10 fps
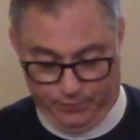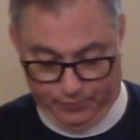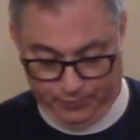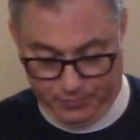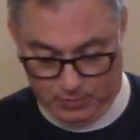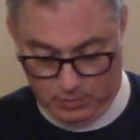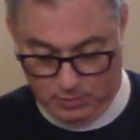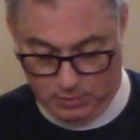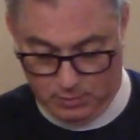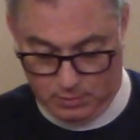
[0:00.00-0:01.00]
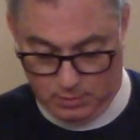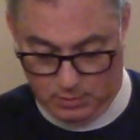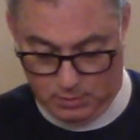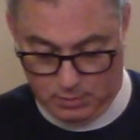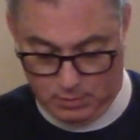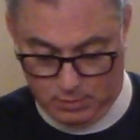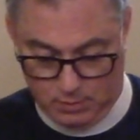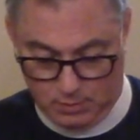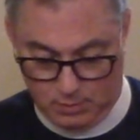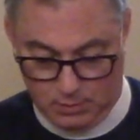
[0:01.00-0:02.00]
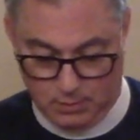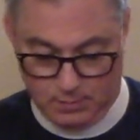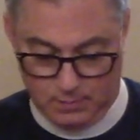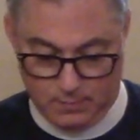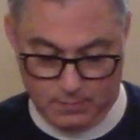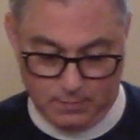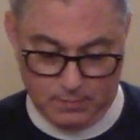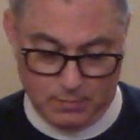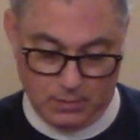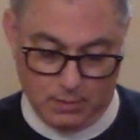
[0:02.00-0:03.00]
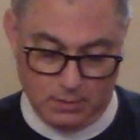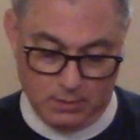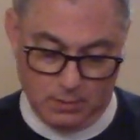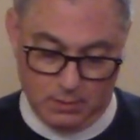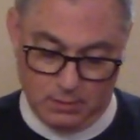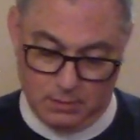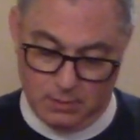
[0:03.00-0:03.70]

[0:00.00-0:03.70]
[no speech]